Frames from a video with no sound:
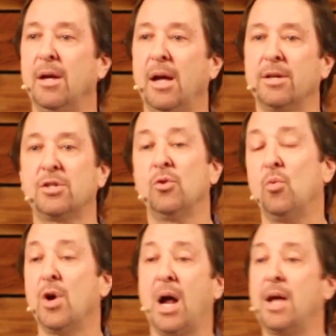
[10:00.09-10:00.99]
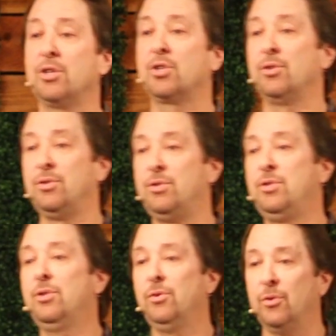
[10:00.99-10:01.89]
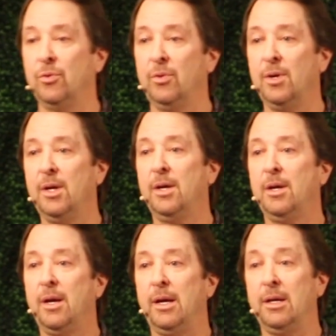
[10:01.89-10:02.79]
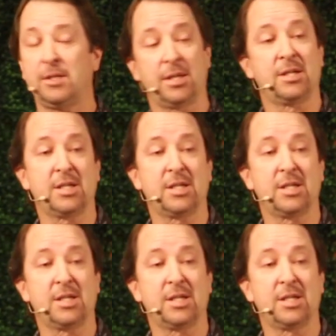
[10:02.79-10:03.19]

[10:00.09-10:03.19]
as to what I should do to